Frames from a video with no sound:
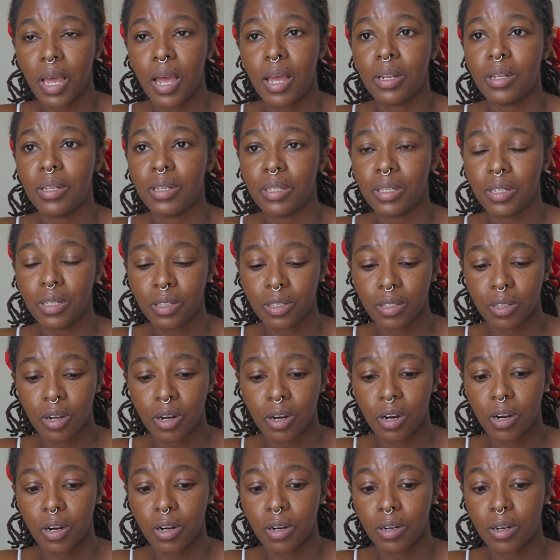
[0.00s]
And these
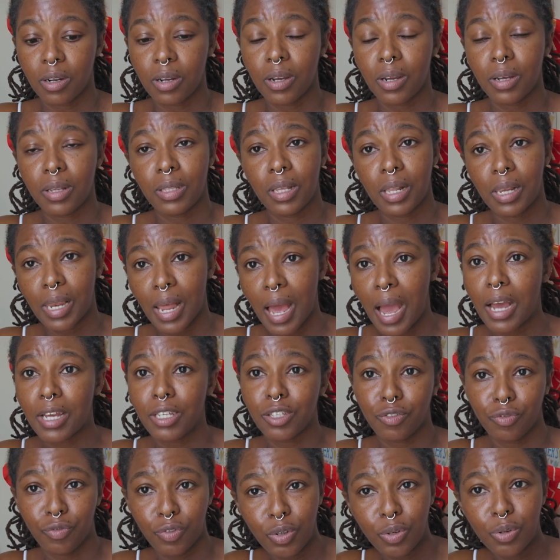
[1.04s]
are the
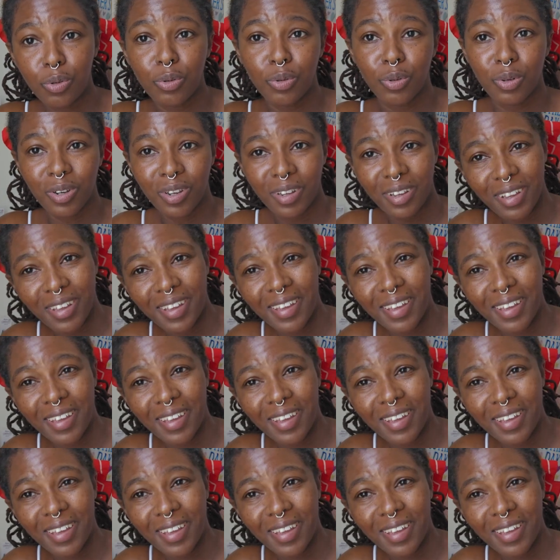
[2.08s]
last few